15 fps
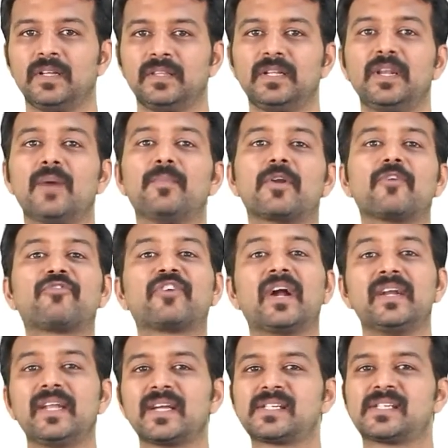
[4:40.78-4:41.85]
The number of
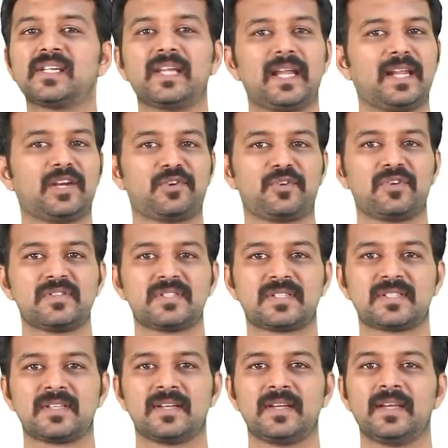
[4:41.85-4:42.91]
conduction electrons